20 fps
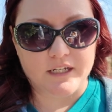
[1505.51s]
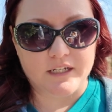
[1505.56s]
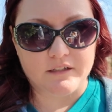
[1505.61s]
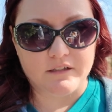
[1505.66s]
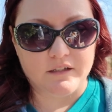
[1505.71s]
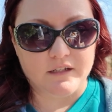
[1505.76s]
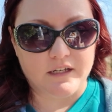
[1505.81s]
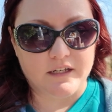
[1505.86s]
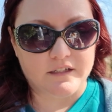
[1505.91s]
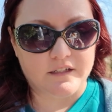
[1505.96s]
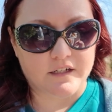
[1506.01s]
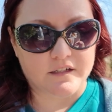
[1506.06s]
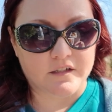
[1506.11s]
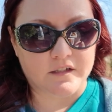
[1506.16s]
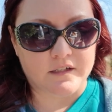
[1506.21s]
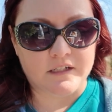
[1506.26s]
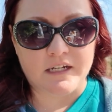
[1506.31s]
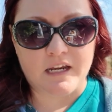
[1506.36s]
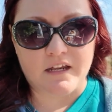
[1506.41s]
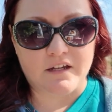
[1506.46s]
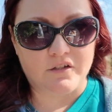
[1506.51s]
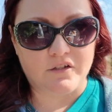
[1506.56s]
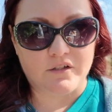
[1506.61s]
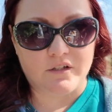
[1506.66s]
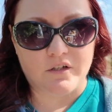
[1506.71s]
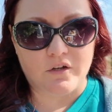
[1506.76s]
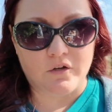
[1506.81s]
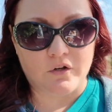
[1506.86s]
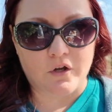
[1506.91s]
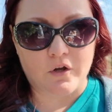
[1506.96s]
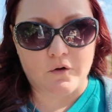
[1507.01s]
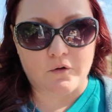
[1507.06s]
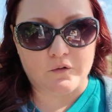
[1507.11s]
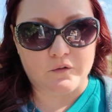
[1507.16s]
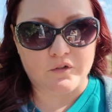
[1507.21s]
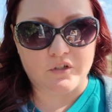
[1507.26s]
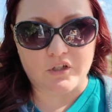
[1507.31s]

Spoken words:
It doesn't taste, you know,